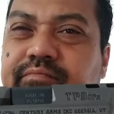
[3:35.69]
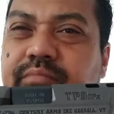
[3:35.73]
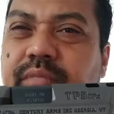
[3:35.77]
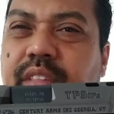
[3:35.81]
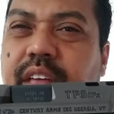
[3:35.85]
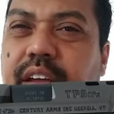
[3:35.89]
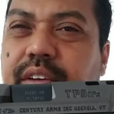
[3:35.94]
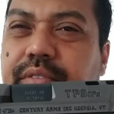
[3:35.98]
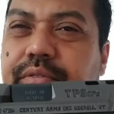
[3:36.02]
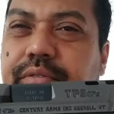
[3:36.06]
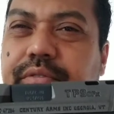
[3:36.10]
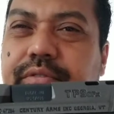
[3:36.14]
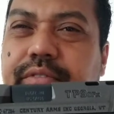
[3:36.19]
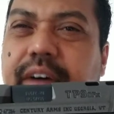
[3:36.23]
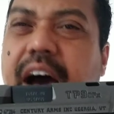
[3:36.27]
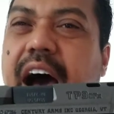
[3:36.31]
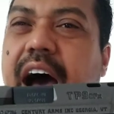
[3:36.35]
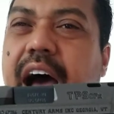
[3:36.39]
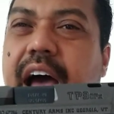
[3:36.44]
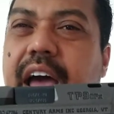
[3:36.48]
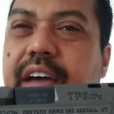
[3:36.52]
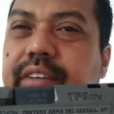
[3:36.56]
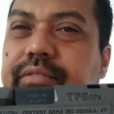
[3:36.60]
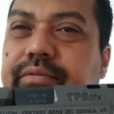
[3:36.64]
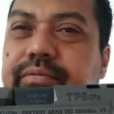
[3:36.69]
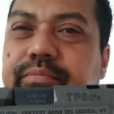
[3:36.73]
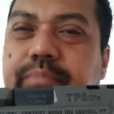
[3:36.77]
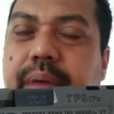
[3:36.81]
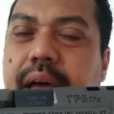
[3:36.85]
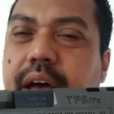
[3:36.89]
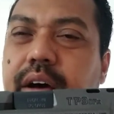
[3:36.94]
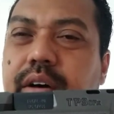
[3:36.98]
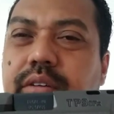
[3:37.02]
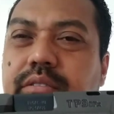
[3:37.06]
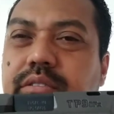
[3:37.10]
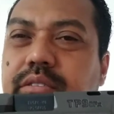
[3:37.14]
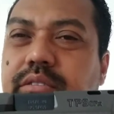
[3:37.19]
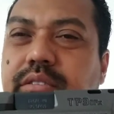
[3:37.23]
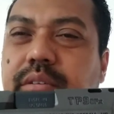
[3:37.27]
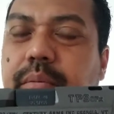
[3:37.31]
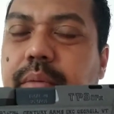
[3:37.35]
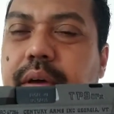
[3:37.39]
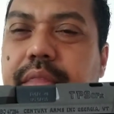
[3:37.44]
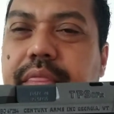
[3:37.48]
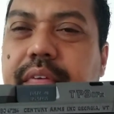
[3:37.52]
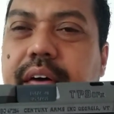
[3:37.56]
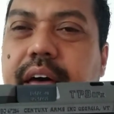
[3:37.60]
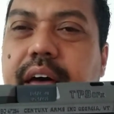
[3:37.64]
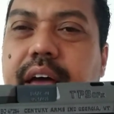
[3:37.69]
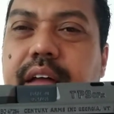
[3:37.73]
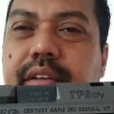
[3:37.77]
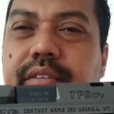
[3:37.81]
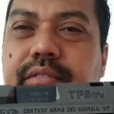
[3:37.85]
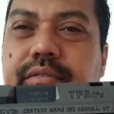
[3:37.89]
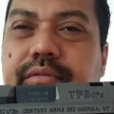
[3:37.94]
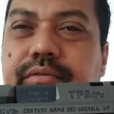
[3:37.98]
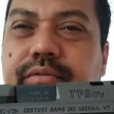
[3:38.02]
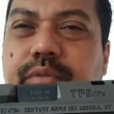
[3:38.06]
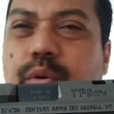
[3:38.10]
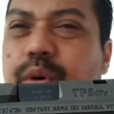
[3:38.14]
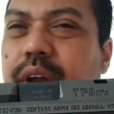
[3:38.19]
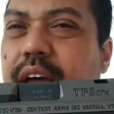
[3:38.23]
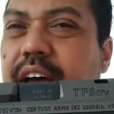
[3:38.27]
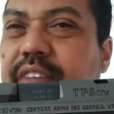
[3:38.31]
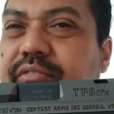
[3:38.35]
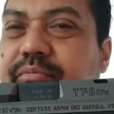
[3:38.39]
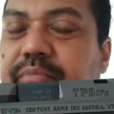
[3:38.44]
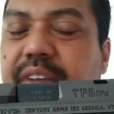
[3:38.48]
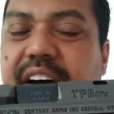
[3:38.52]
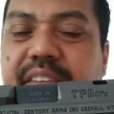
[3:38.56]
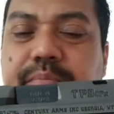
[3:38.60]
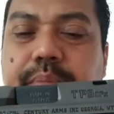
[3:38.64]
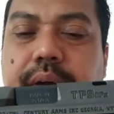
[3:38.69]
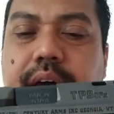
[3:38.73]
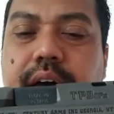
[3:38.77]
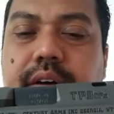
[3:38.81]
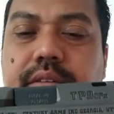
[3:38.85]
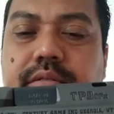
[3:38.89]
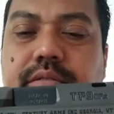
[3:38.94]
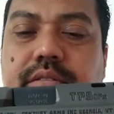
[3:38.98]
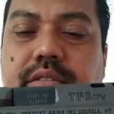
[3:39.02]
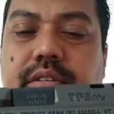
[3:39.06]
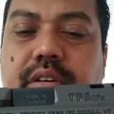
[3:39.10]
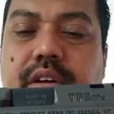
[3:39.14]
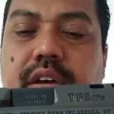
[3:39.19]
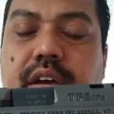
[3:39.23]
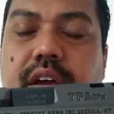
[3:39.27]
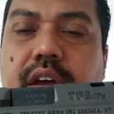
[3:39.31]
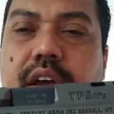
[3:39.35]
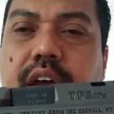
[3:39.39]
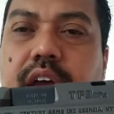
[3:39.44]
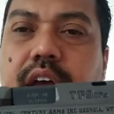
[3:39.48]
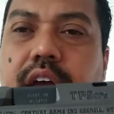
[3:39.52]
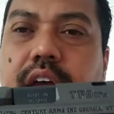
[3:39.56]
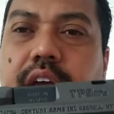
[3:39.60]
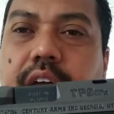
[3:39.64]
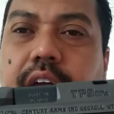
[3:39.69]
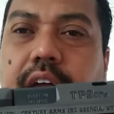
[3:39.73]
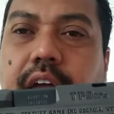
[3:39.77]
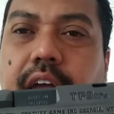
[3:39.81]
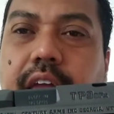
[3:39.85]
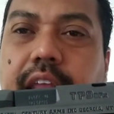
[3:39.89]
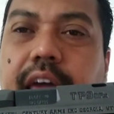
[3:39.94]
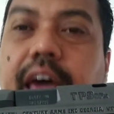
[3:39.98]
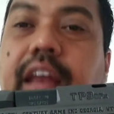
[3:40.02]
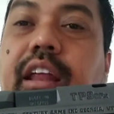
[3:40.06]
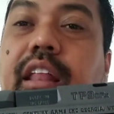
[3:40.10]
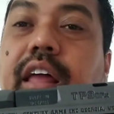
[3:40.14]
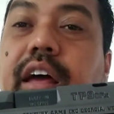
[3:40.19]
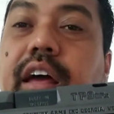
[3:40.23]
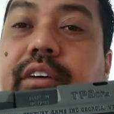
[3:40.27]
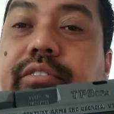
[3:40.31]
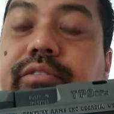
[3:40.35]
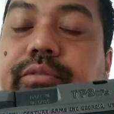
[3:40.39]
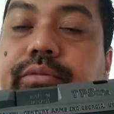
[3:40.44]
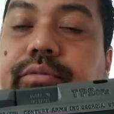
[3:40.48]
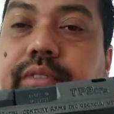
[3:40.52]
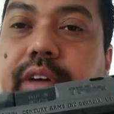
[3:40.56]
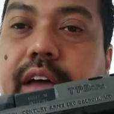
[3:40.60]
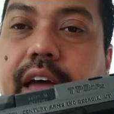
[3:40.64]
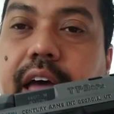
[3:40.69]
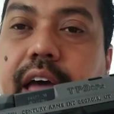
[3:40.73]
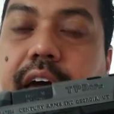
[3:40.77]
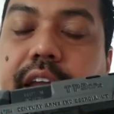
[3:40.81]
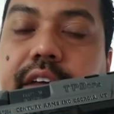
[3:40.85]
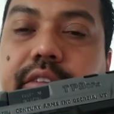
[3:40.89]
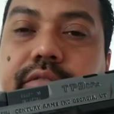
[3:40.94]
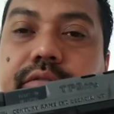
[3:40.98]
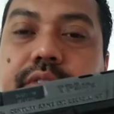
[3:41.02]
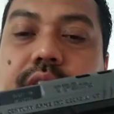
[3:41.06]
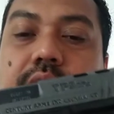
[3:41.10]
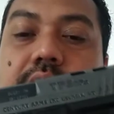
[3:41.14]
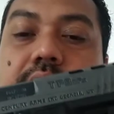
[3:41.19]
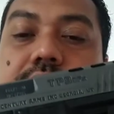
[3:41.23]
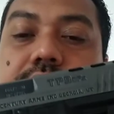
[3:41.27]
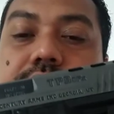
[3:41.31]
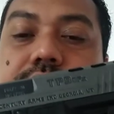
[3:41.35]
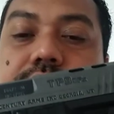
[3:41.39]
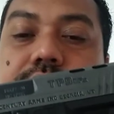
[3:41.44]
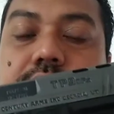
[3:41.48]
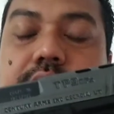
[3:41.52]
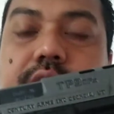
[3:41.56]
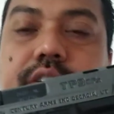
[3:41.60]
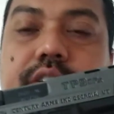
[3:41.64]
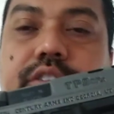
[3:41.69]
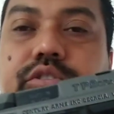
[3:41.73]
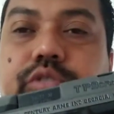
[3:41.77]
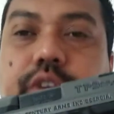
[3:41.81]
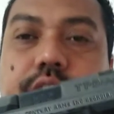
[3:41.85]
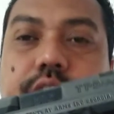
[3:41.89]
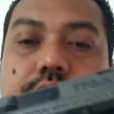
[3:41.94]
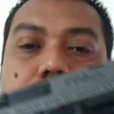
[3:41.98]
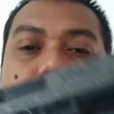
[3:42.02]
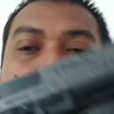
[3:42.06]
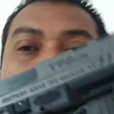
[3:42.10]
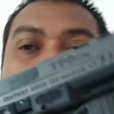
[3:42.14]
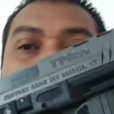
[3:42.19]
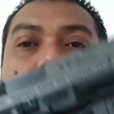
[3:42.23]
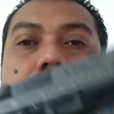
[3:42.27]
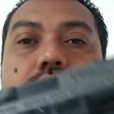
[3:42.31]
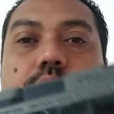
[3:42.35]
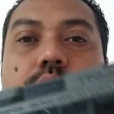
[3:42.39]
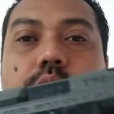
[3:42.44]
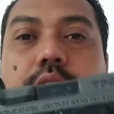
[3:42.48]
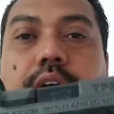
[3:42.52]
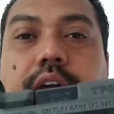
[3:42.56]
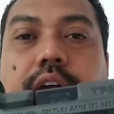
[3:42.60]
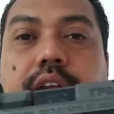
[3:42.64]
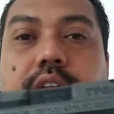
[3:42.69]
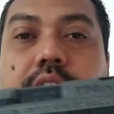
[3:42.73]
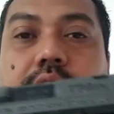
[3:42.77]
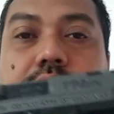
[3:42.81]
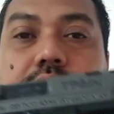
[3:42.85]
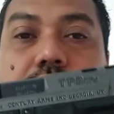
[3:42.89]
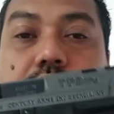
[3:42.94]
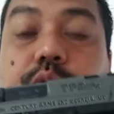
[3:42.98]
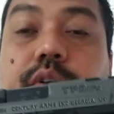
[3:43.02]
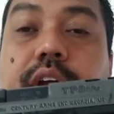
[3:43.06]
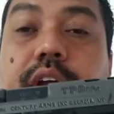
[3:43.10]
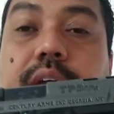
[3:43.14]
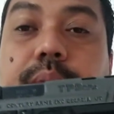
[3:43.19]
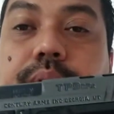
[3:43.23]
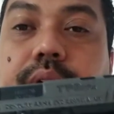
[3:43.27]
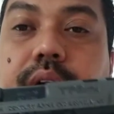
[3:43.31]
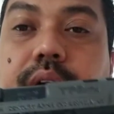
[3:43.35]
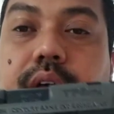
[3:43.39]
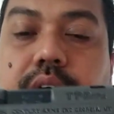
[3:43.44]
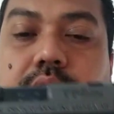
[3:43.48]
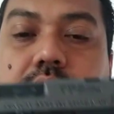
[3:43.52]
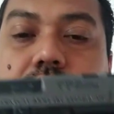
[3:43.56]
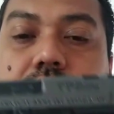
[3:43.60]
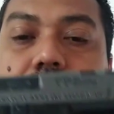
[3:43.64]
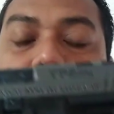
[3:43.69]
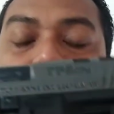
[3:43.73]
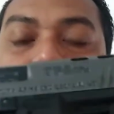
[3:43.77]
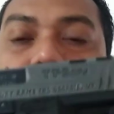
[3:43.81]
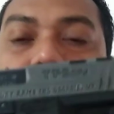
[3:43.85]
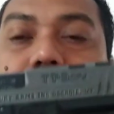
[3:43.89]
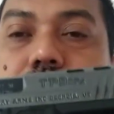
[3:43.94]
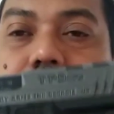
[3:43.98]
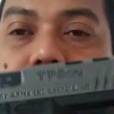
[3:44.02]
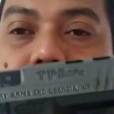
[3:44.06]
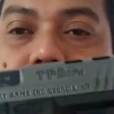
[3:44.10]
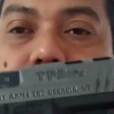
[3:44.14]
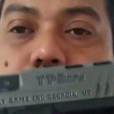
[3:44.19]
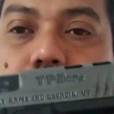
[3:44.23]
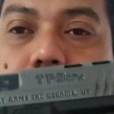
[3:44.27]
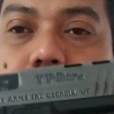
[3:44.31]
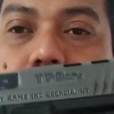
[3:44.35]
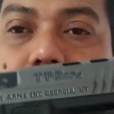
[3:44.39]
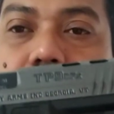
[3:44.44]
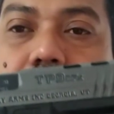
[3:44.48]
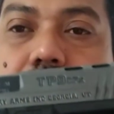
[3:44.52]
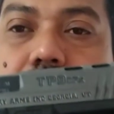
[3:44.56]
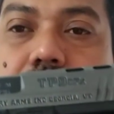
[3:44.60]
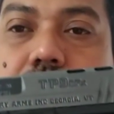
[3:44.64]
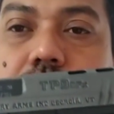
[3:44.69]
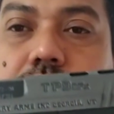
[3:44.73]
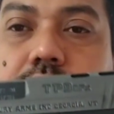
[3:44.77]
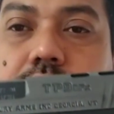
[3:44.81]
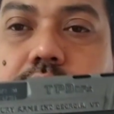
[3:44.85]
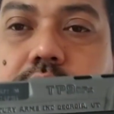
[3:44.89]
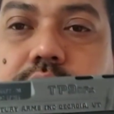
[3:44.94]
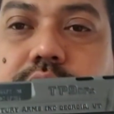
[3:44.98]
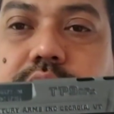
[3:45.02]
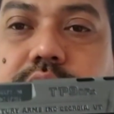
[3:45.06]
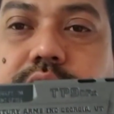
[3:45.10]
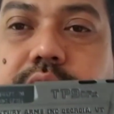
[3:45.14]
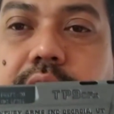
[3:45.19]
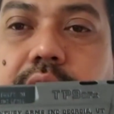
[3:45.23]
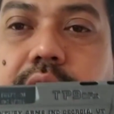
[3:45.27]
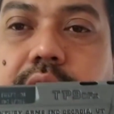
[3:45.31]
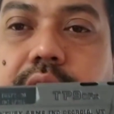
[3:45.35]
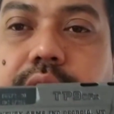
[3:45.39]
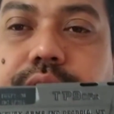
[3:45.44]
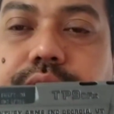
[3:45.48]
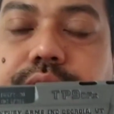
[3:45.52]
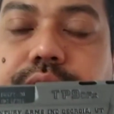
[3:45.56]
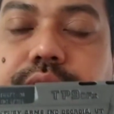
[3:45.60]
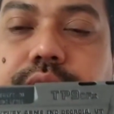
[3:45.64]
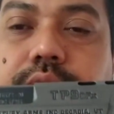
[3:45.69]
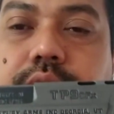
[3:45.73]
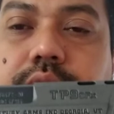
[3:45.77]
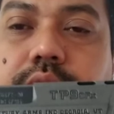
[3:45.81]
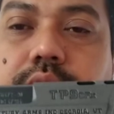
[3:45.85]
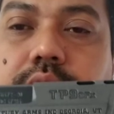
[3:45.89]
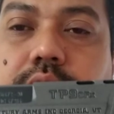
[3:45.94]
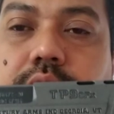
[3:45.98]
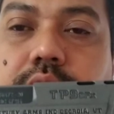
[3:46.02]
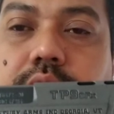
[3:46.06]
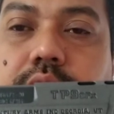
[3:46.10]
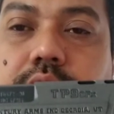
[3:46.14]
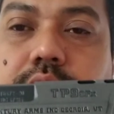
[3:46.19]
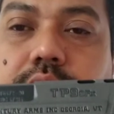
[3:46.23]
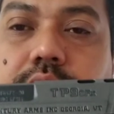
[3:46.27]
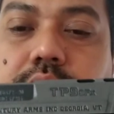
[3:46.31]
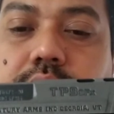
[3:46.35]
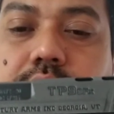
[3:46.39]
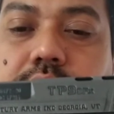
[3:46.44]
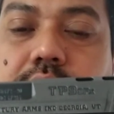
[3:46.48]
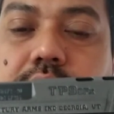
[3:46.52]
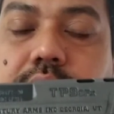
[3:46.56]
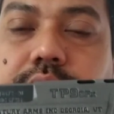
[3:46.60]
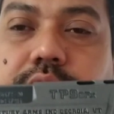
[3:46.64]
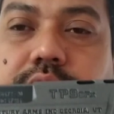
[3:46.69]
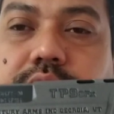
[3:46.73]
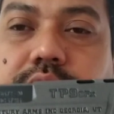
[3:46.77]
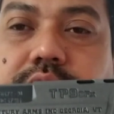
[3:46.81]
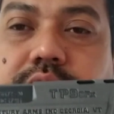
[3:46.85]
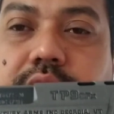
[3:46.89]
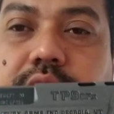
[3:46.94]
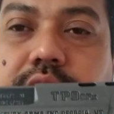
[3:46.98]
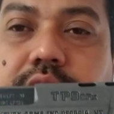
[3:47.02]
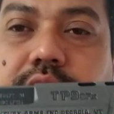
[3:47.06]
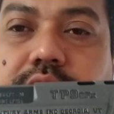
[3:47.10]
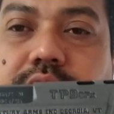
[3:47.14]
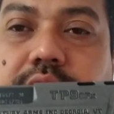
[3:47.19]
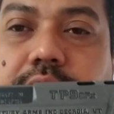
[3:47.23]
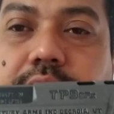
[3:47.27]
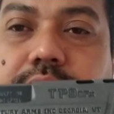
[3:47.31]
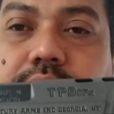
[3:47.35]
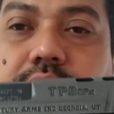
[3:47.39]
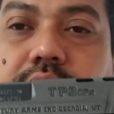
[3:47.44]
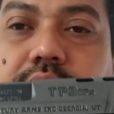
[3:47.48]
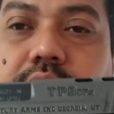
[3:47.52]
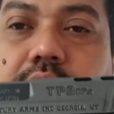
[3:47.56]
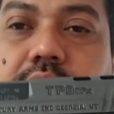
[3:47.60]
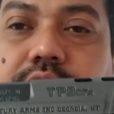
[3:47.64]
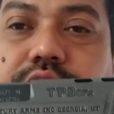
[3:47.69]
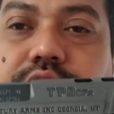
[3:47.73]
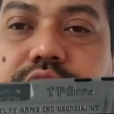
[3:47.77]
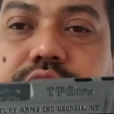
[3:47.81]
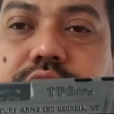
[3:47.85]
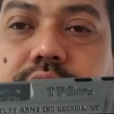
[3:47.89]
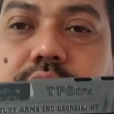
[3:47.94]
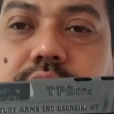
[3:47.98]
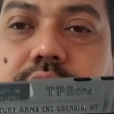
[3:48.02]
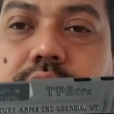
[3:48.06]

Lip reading: like 5 pounds or something like that, 4.5, 5 pounds, and it had a lot of trigger, or had a lot of creep. So this one here, you have this little safety notch.